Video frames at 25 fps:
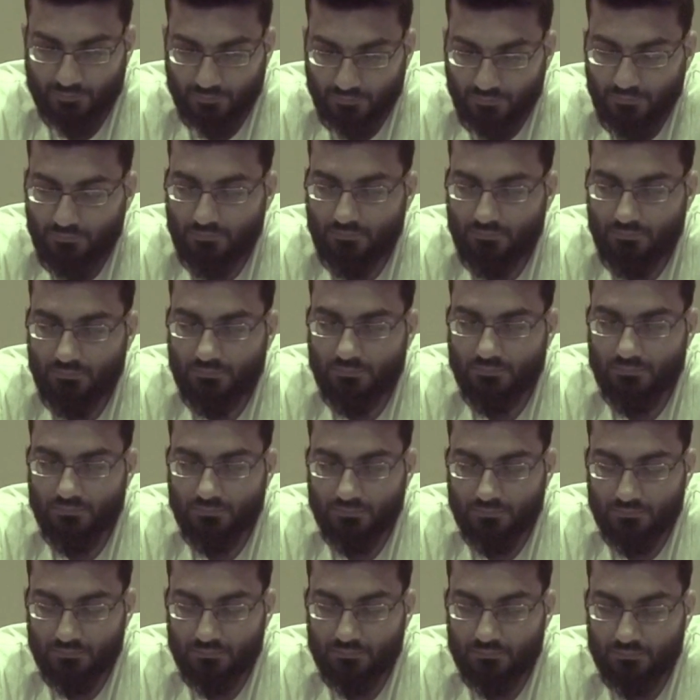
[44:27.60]
We don't want to
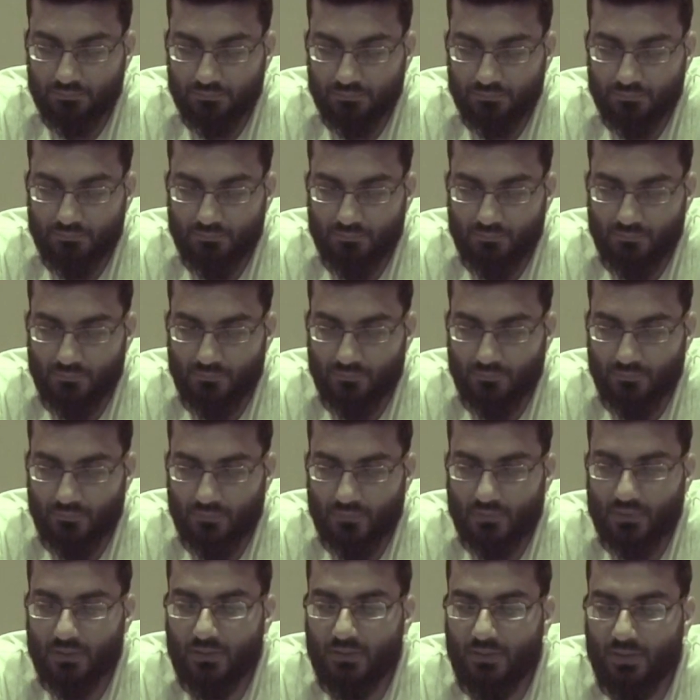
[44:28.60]
overconsume ourselves,
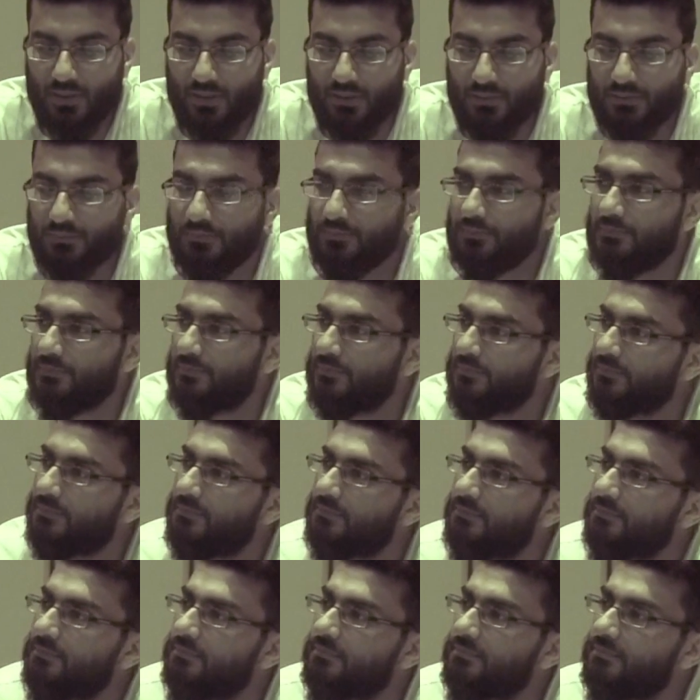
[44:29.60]
but we need to
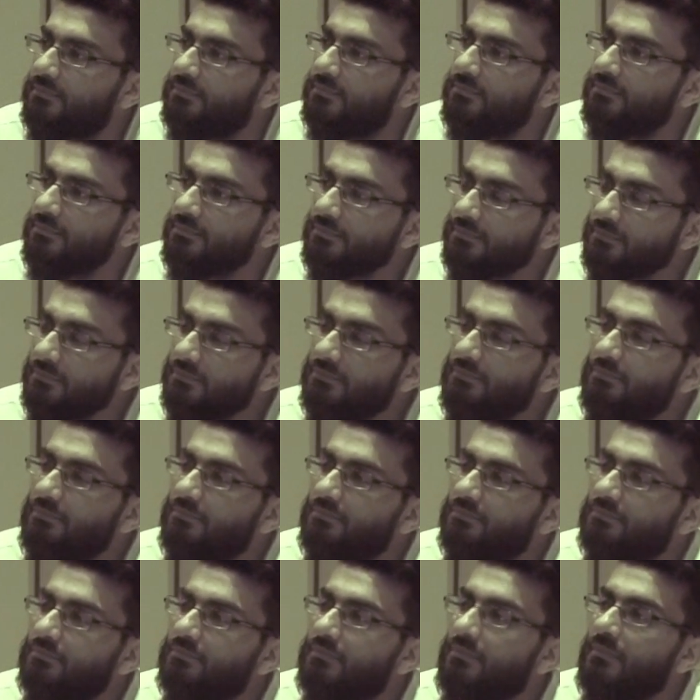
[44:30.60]
be conscious of this
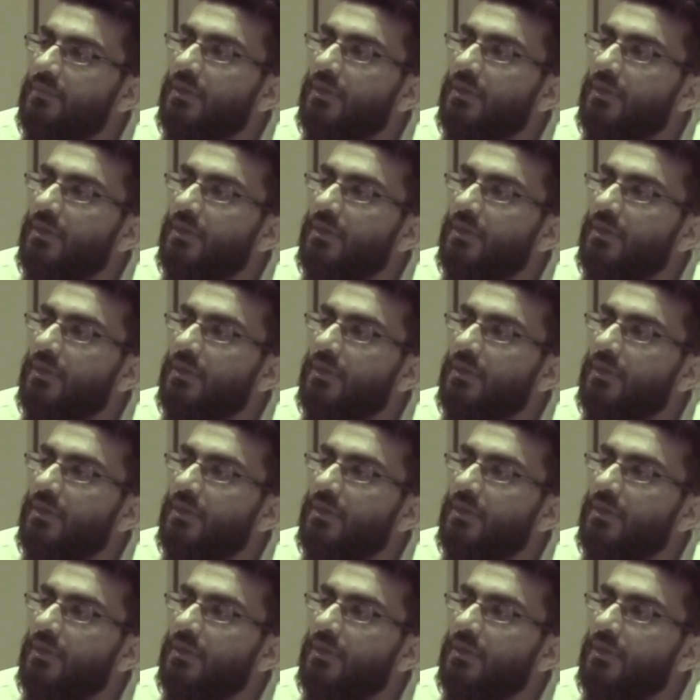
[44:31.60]
thing.